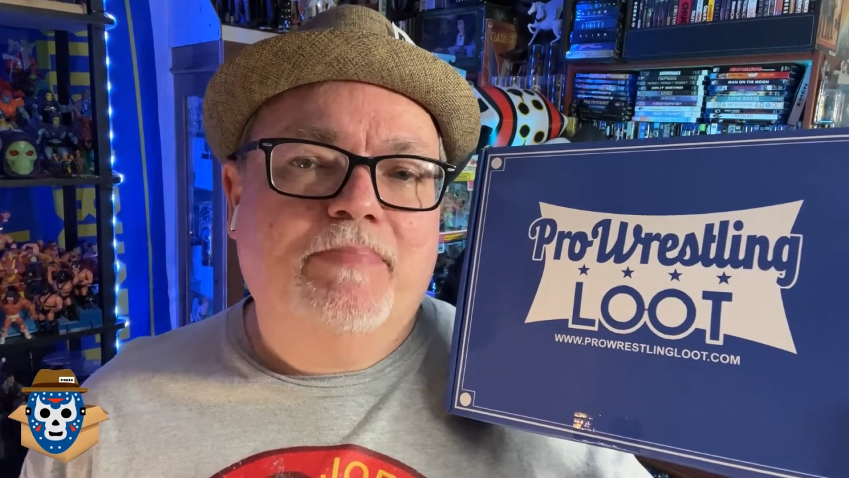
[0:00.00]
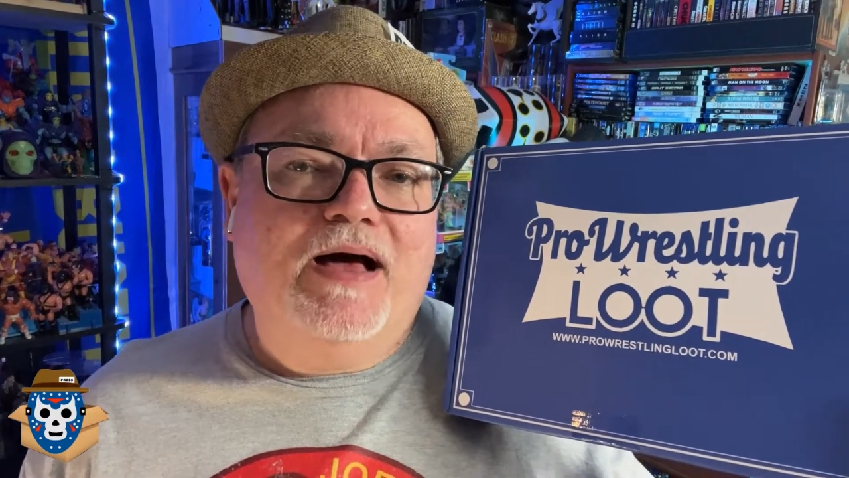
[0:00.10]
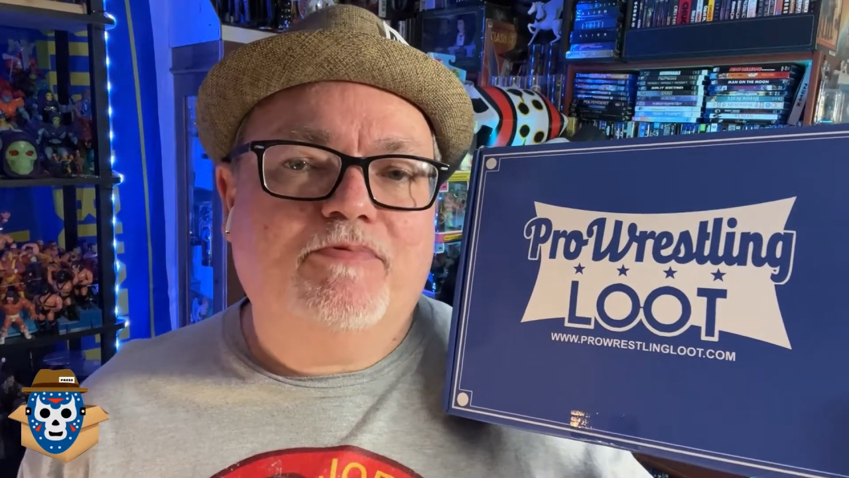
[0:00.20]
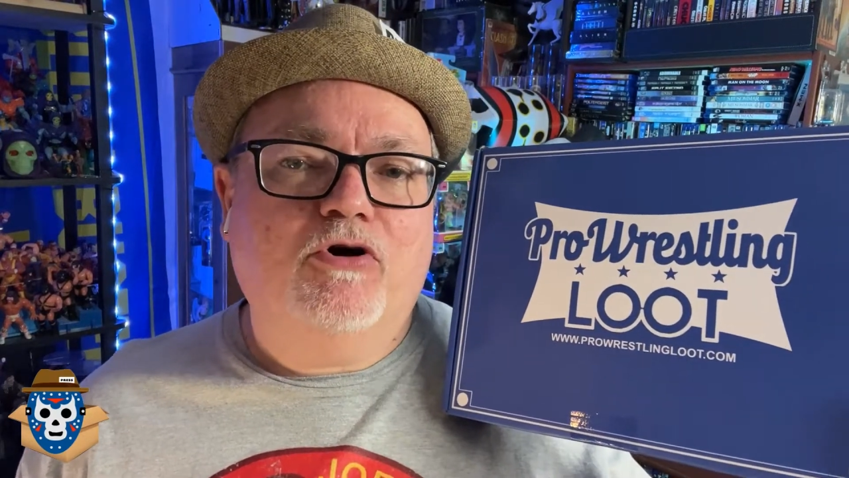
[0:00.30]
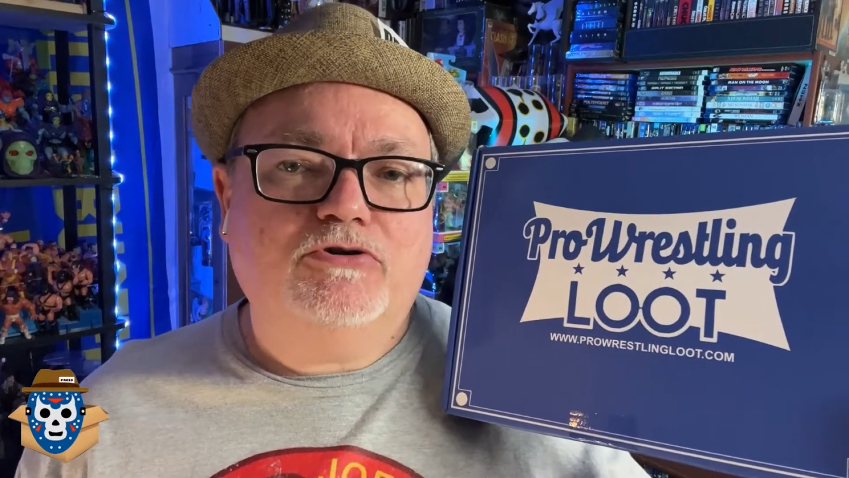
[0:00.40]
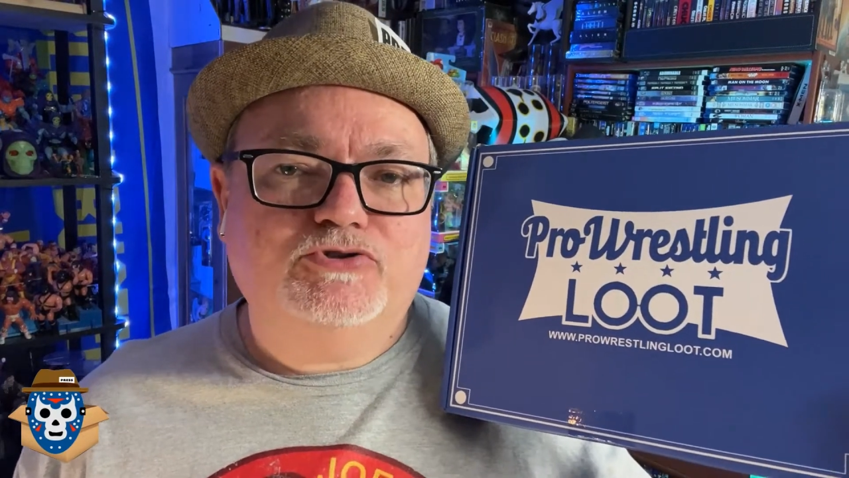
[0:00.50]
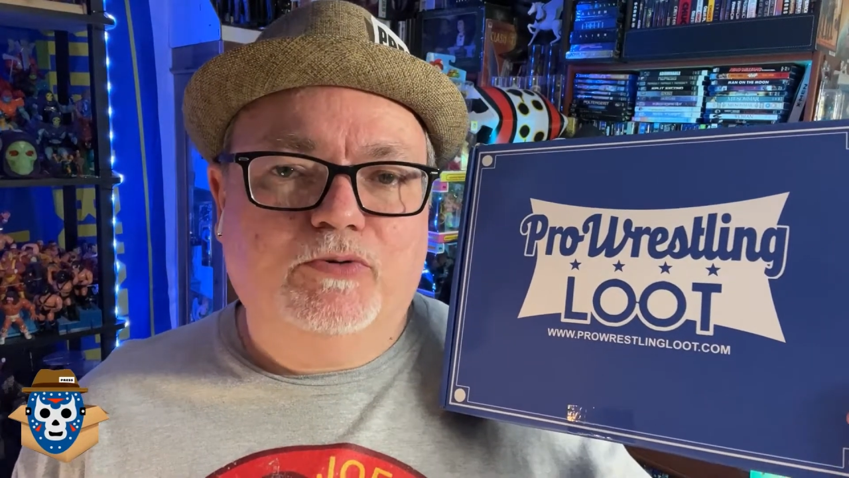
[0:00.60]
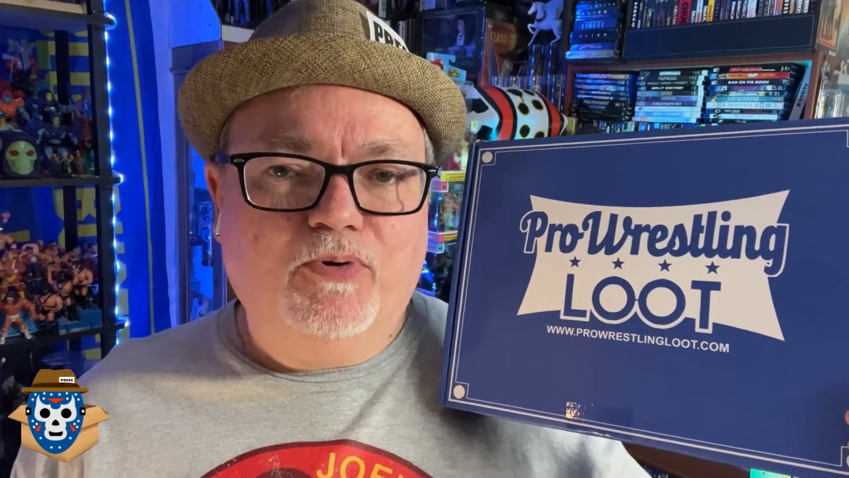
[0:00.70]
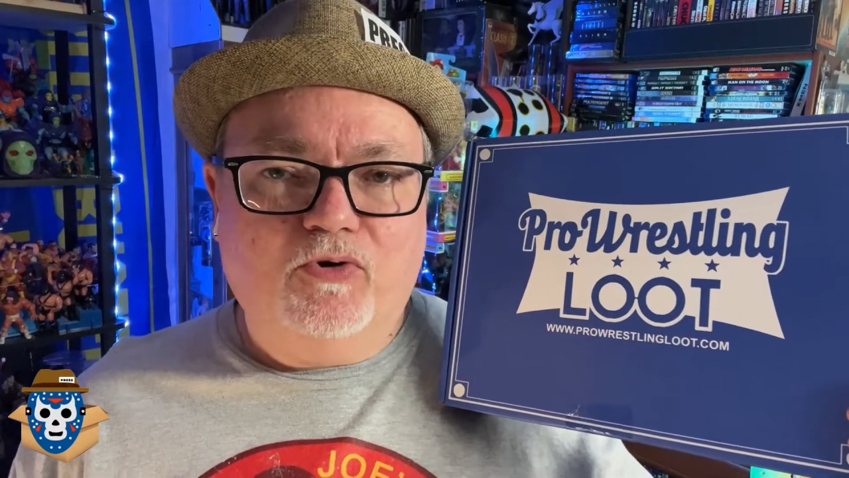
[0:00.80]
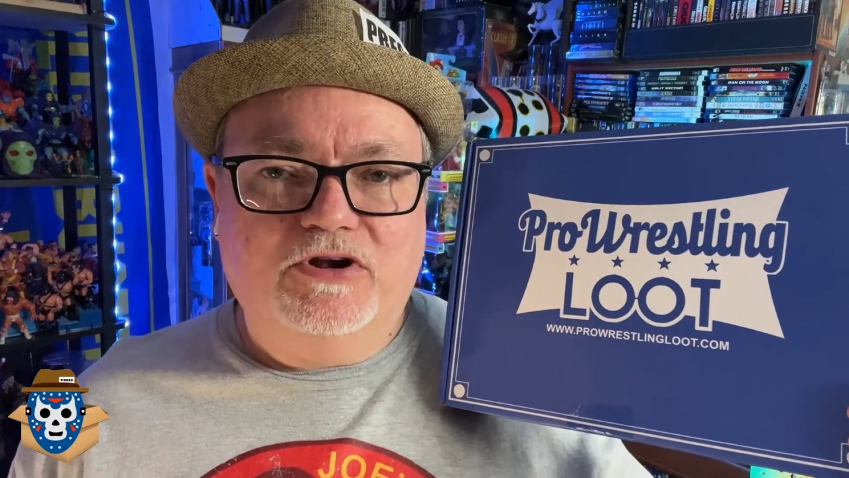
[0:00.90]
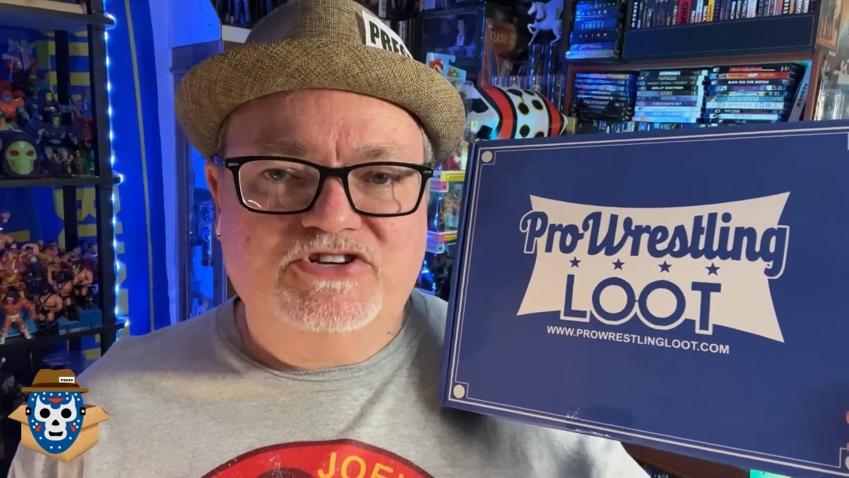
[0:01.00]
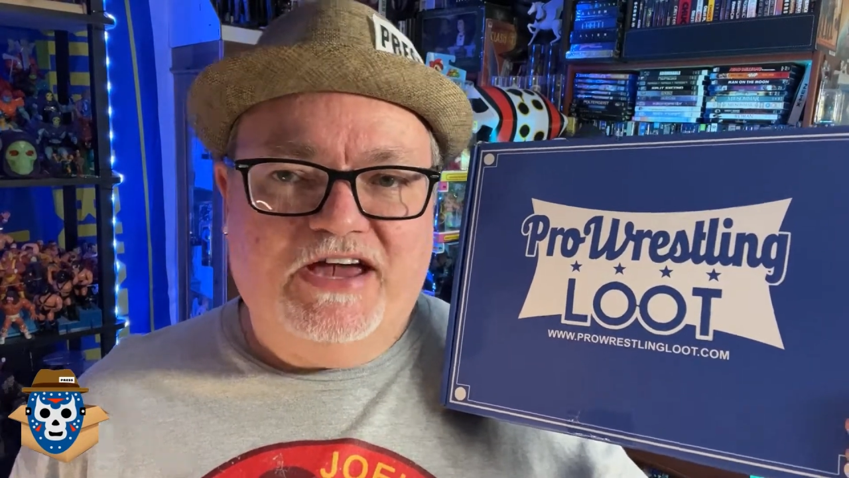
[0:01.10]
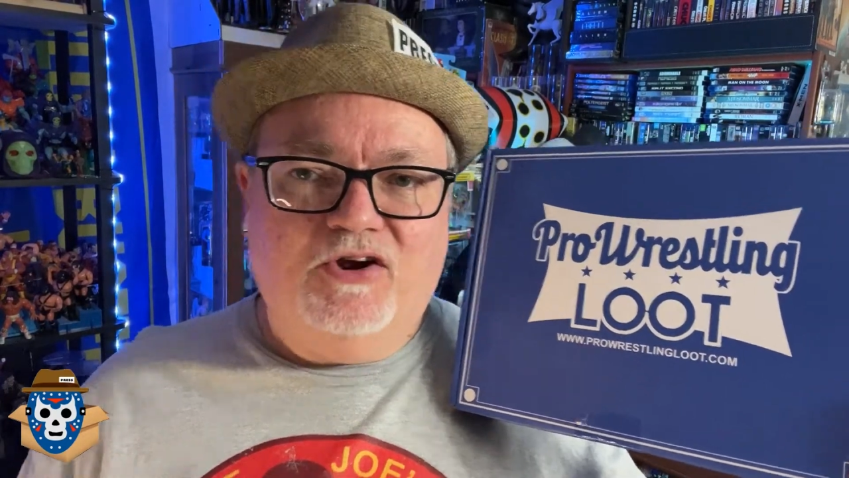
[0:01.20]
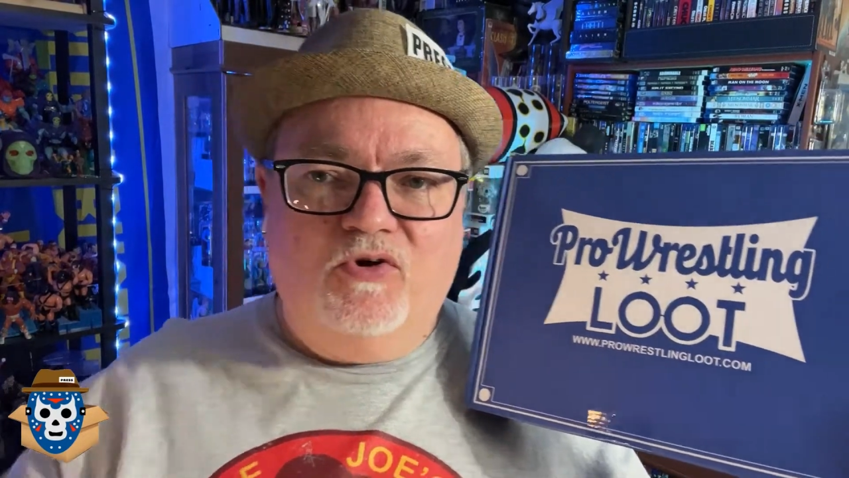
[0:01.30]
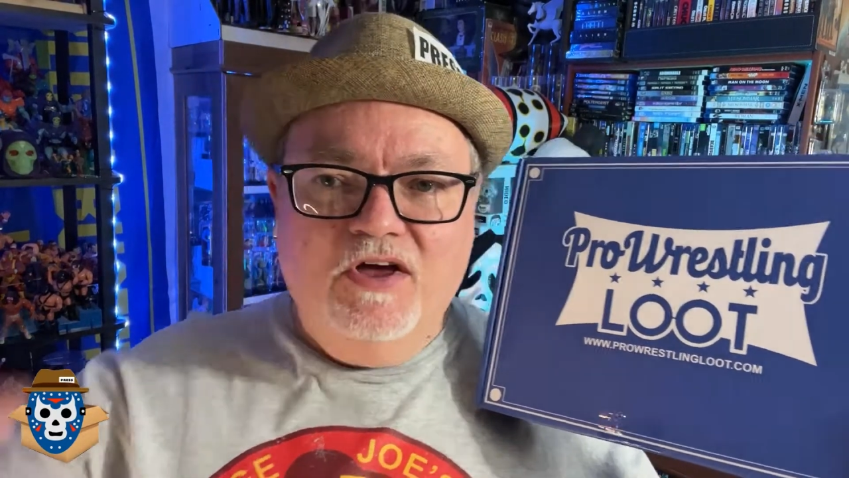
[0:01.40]
Pop Culture Reporter
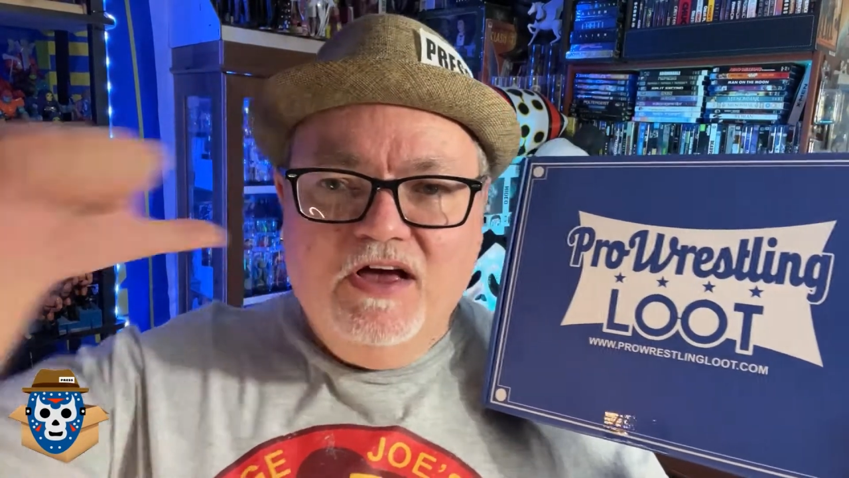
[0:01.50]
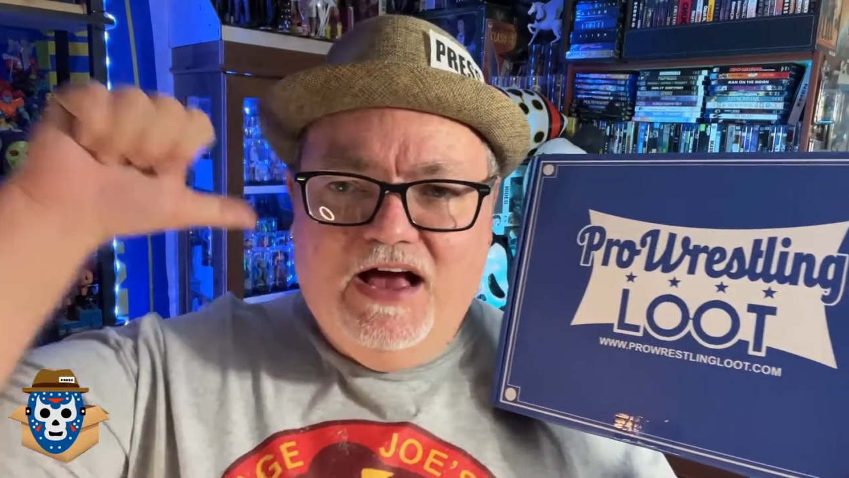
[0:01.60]
channel.